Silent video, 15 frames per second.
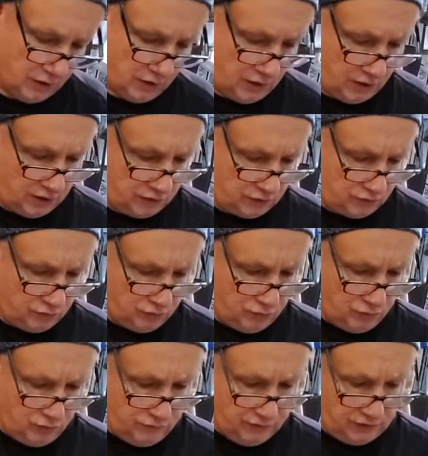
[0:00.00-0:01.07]
And you're
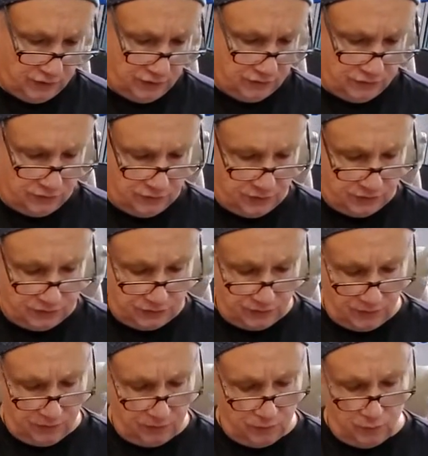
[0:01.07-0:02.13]
moving into this,
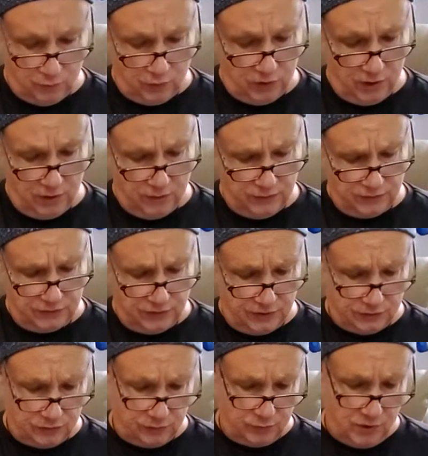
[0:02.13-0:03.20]
what I would say
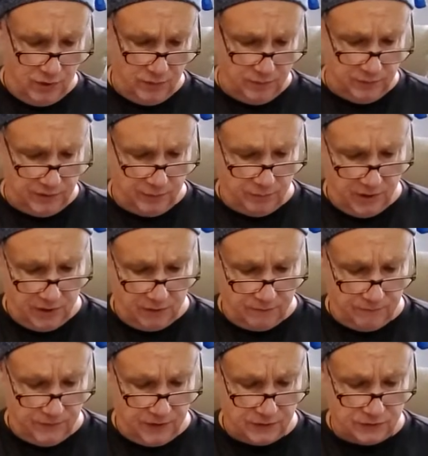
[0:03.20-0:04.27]
is you're probably a
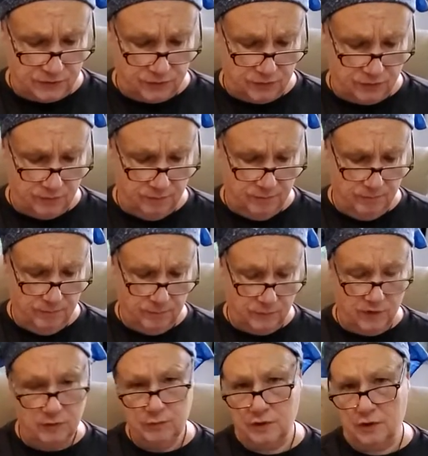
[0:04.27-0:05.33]
manifester.
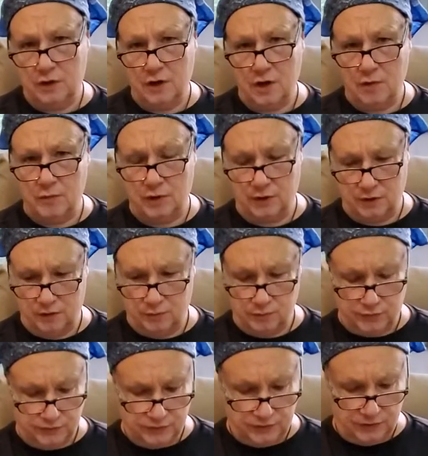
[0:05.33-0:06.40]
Leave me a comment, I
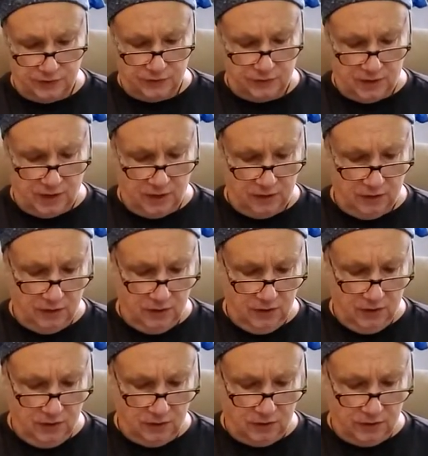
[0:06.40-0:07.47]
appreciate that.
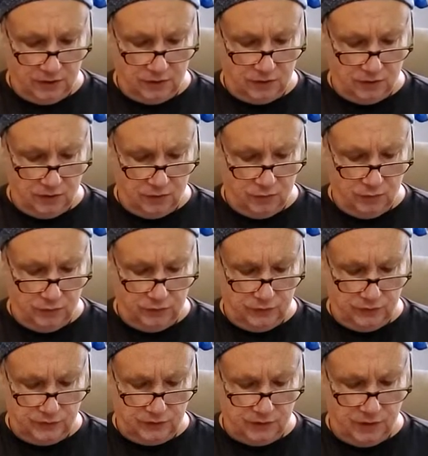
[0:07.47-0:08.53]
Like with
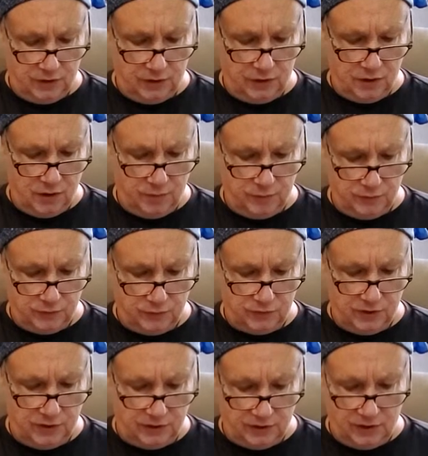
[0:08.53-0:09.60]
this Knight of Cups, you're
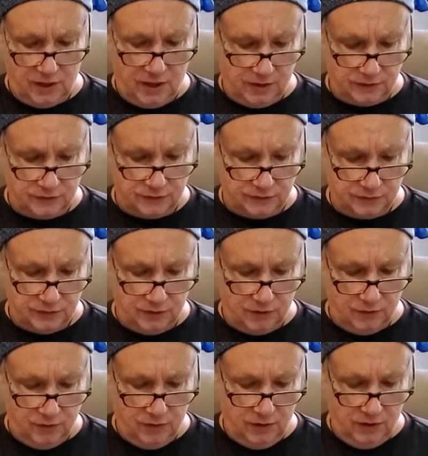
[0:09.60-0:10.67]
taking actions. Now,
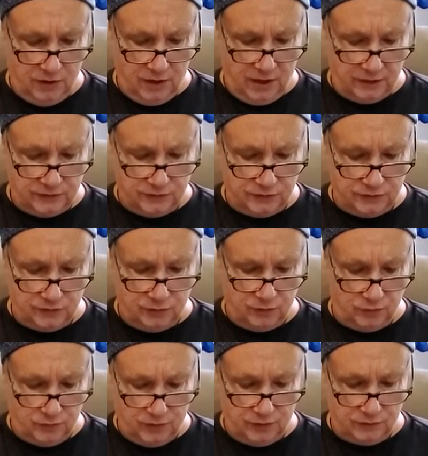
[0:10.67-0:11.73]
actions
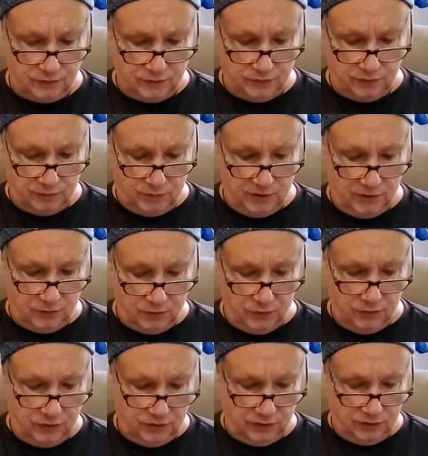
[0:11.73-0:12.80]
don't necessarily mean
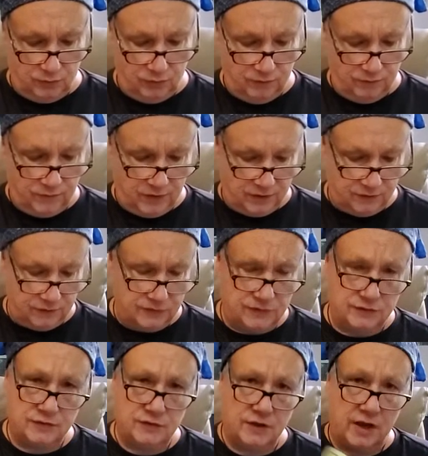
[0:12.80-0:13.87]
hurting anyone. In fact, this
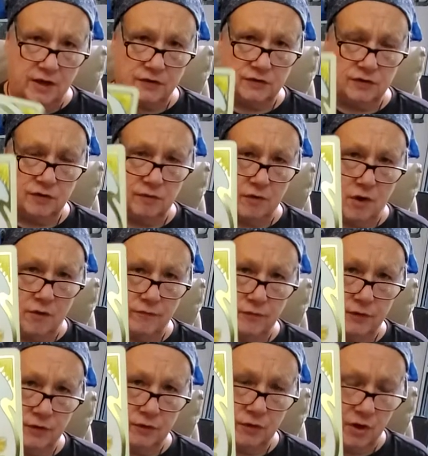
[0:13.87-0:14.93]
is an action of
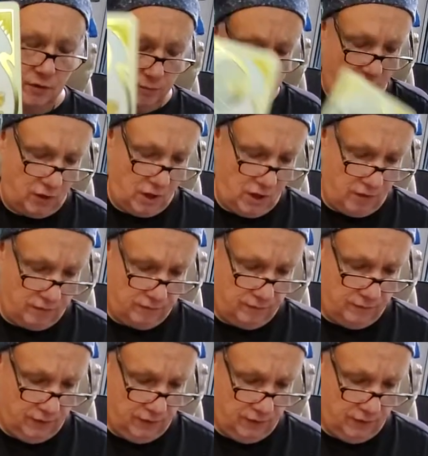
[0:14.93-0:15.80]
offering your cup of love